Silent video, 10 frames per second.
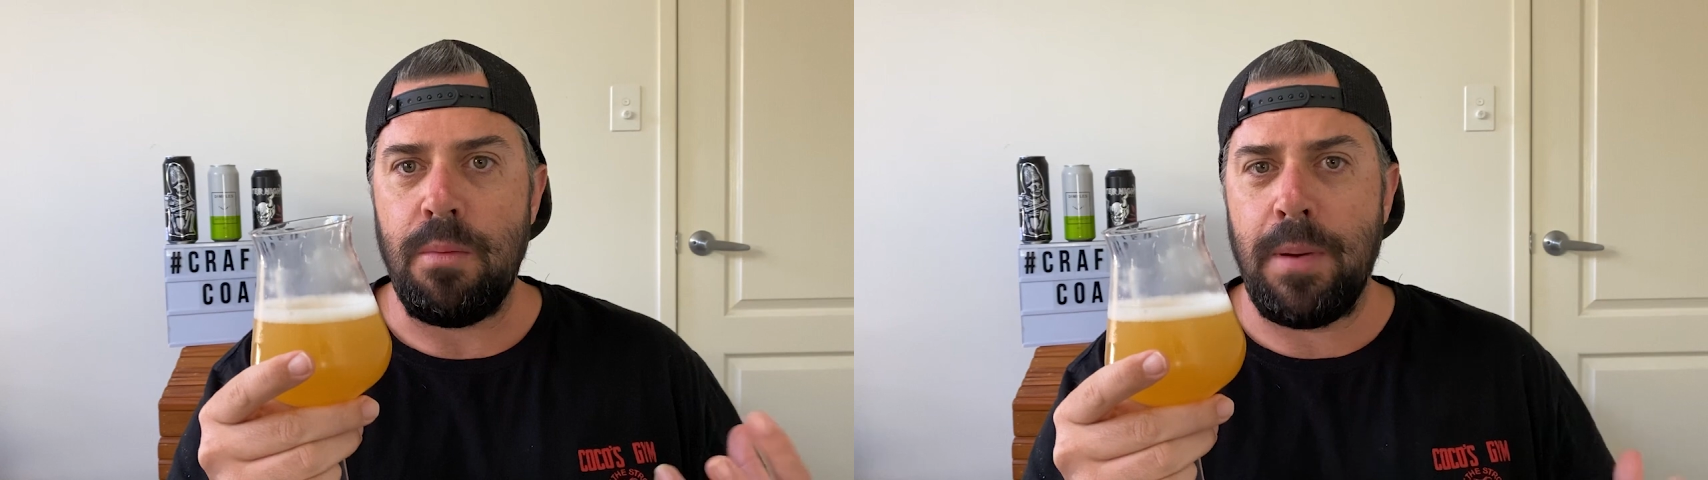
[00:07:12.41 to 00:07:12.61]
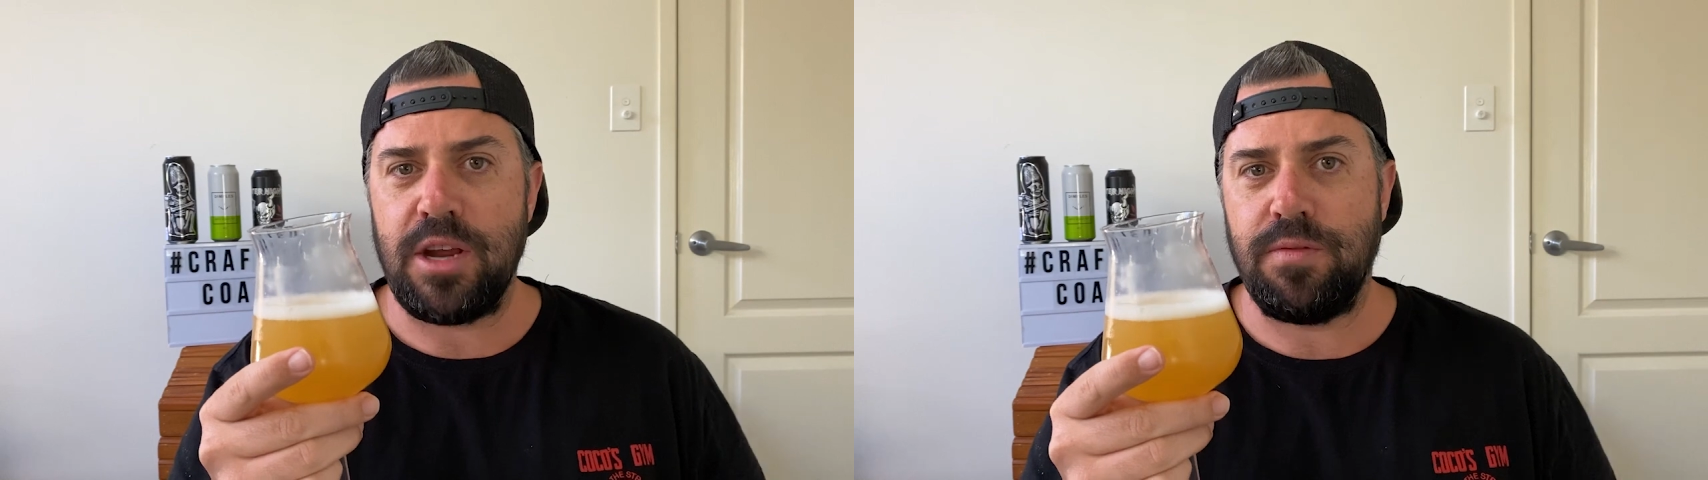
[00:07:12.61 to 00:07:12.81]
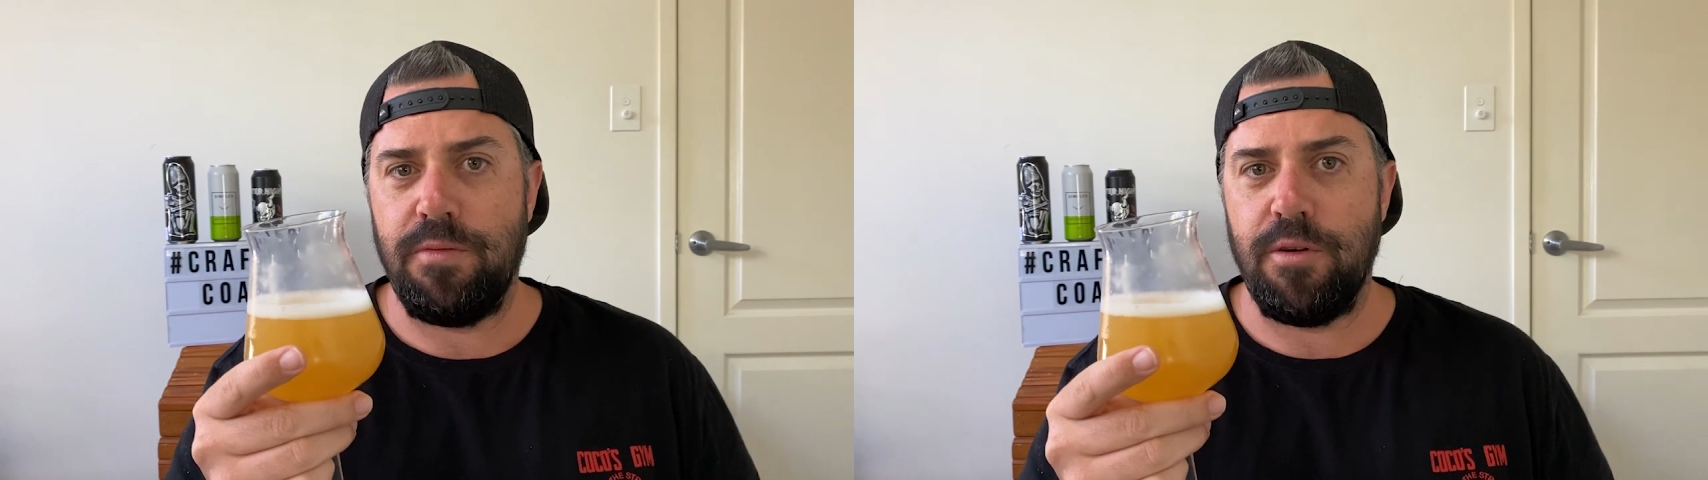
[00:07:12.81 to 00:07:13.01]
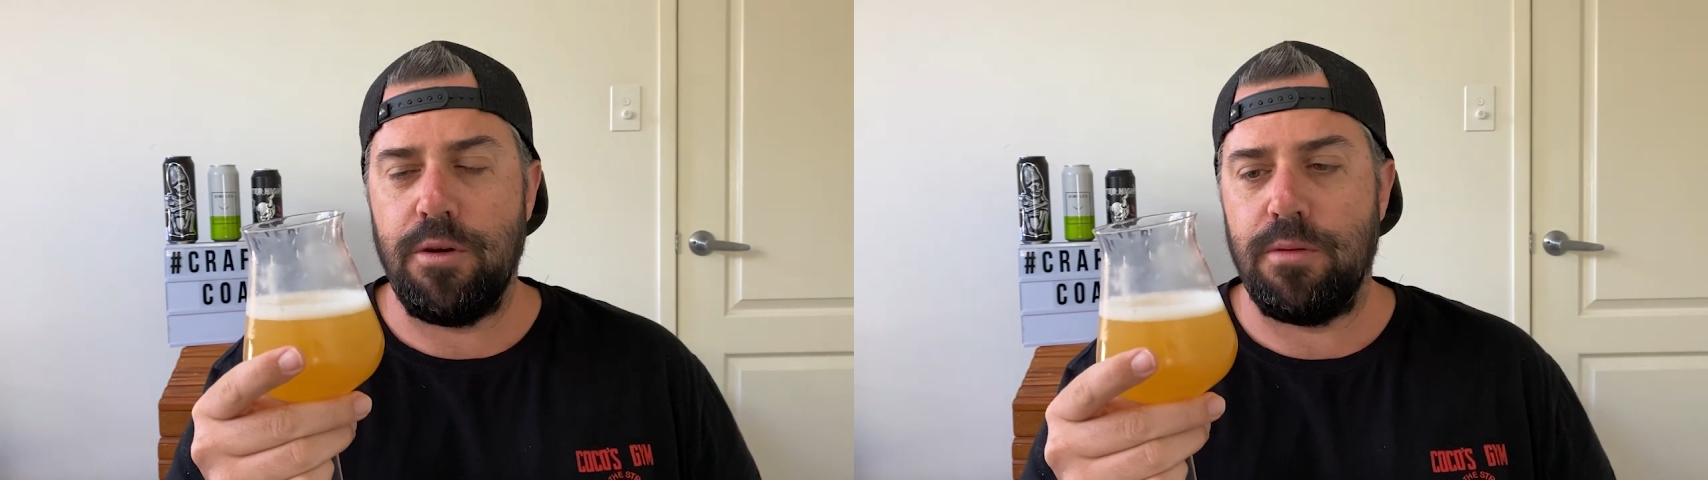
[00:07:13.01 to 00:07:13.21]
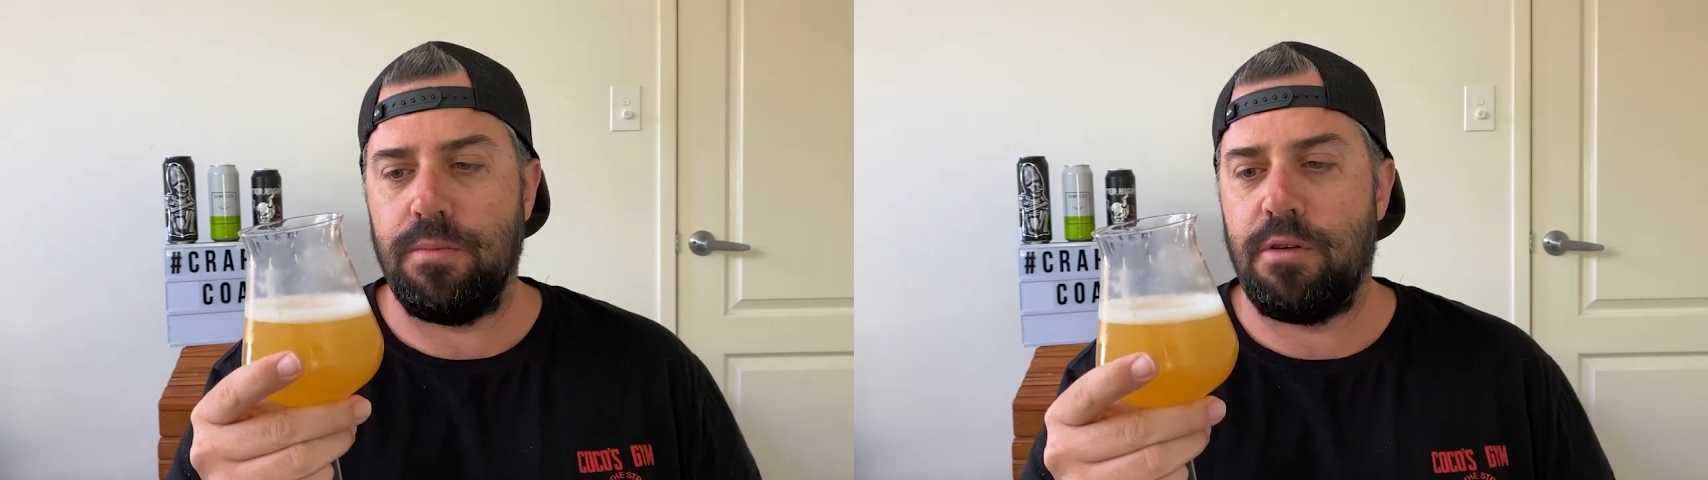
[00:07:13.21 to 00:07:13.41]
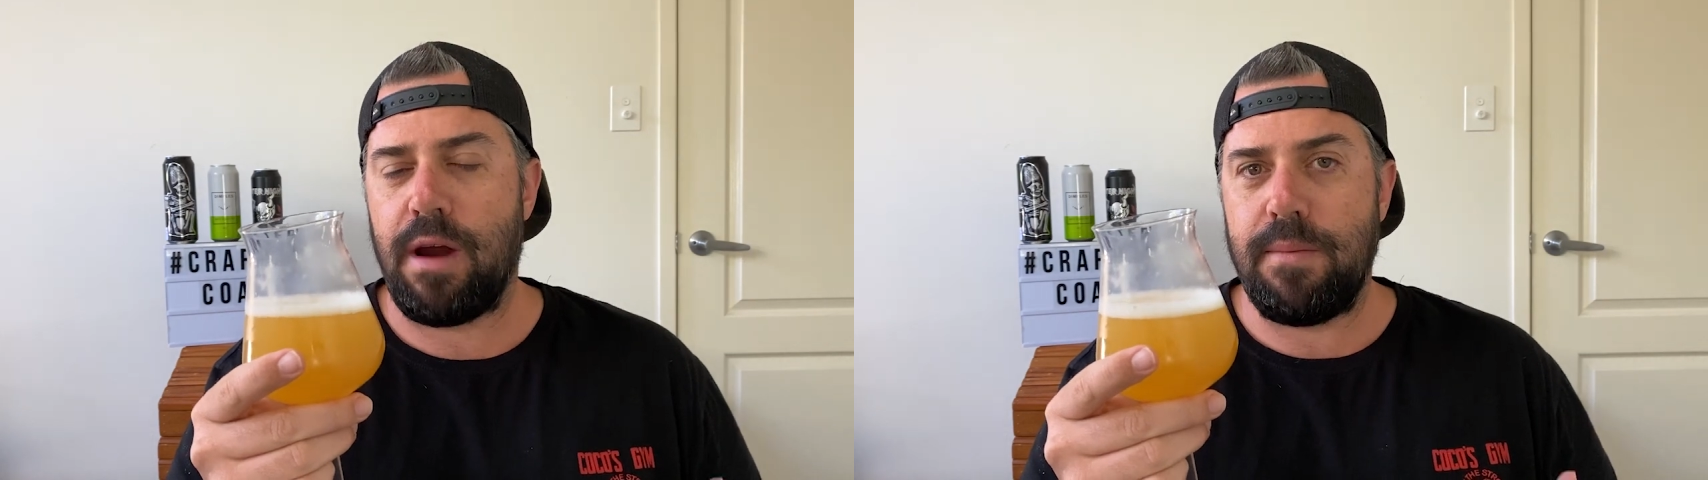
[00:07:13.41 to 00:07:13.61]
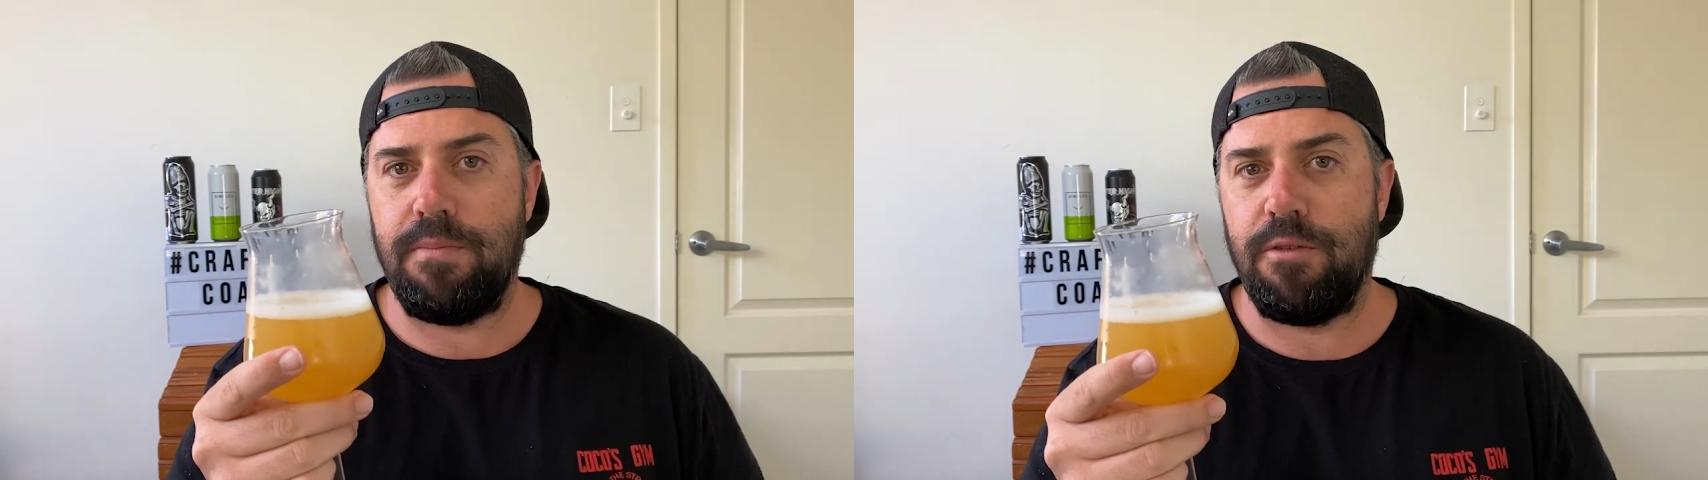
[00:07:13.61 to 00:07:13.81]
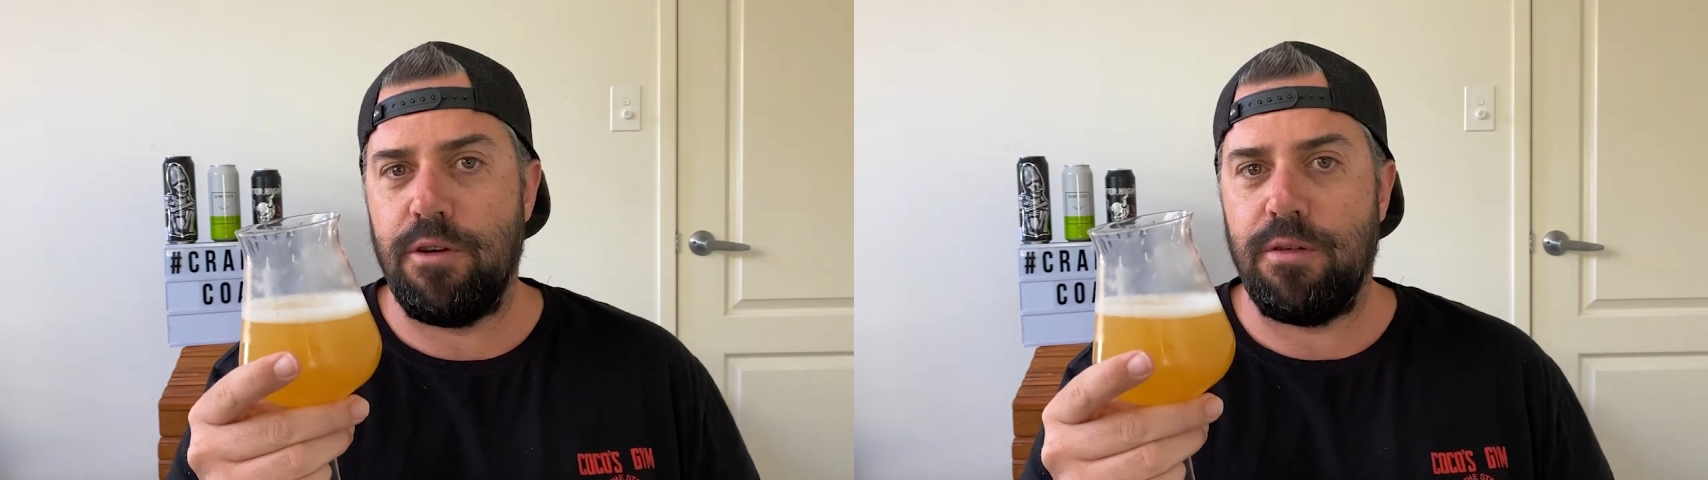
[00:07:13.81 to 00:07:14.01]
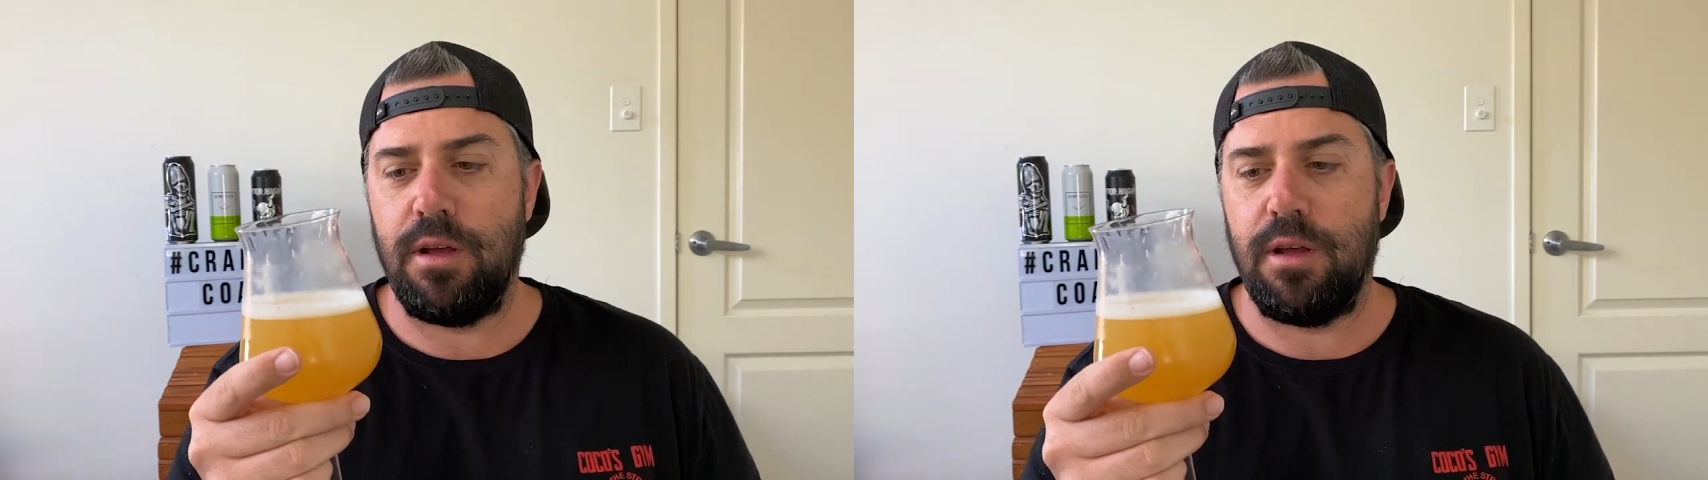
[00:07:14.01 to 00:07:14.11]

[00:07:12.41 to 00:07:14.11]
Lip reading: passion fruit, grapefruit.